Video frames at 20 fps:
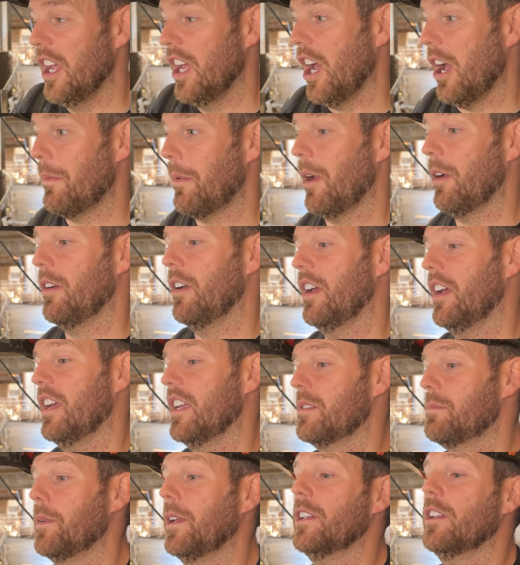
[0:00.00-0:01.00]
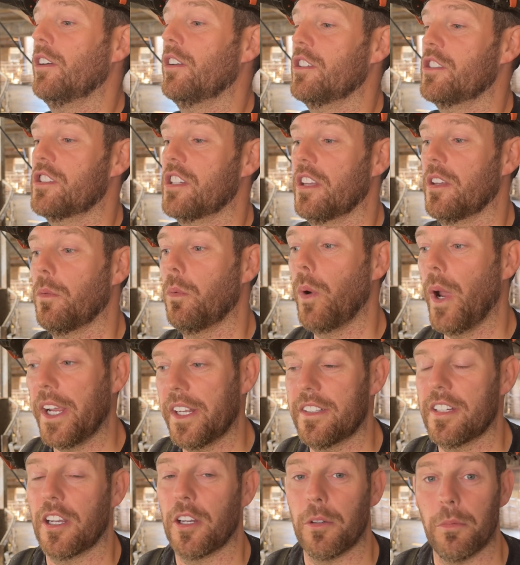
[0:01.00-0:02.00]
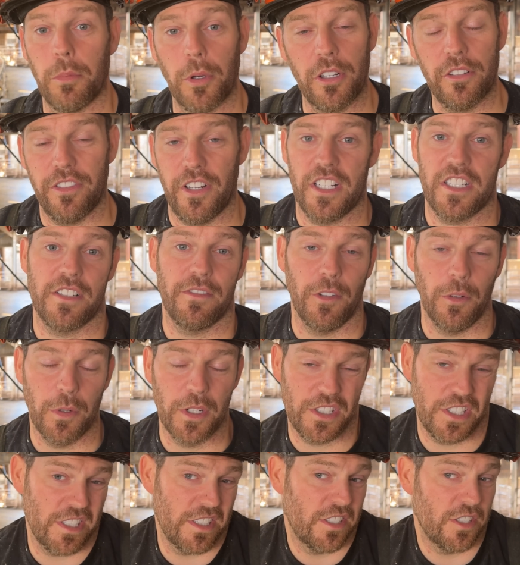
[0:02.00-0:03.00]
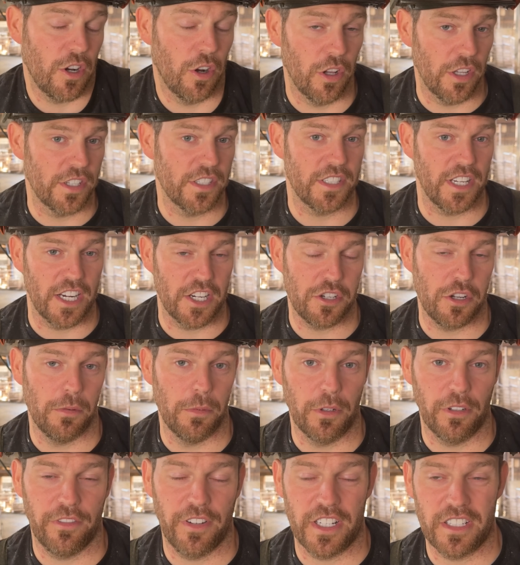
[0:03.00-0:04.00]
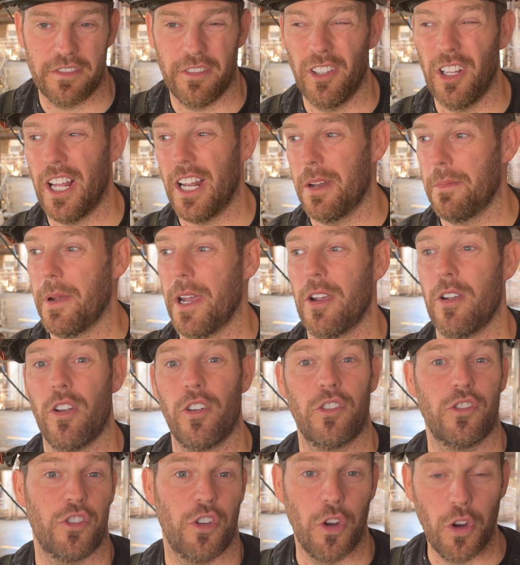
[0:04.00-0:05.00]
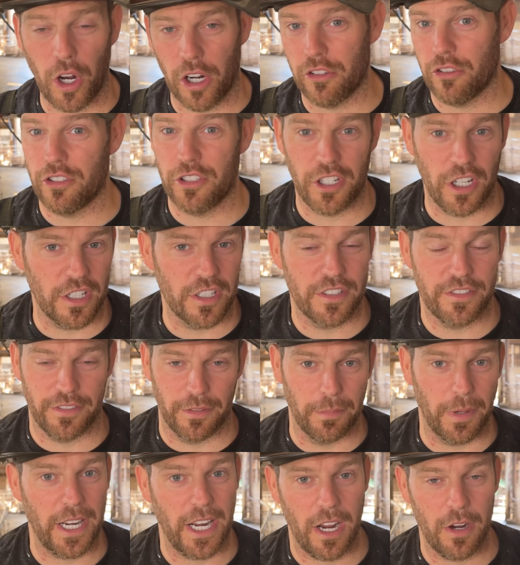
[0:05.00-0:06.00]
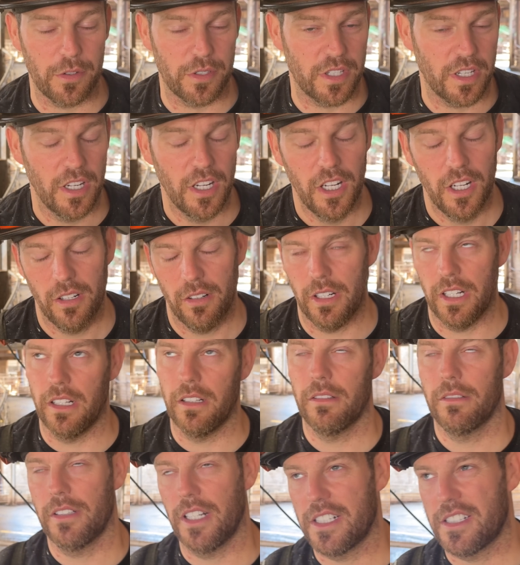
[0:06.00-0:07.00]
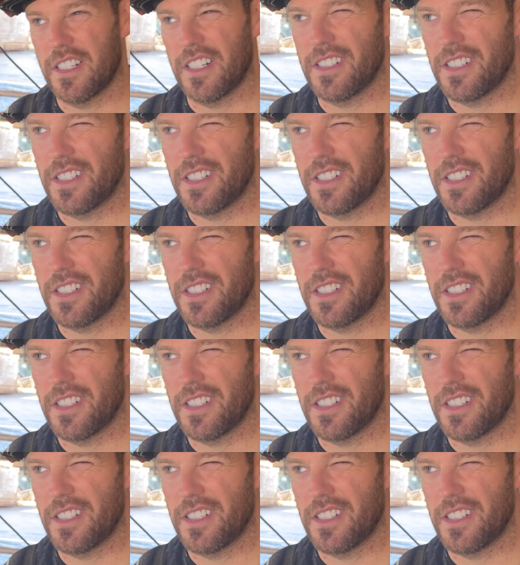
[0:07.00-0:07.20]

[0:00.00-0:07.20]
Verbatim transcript: about it. It's being launched at the Wigtown Book Festival, which is Scotland's national book festival, and about 200 yards from my house. Well, that's an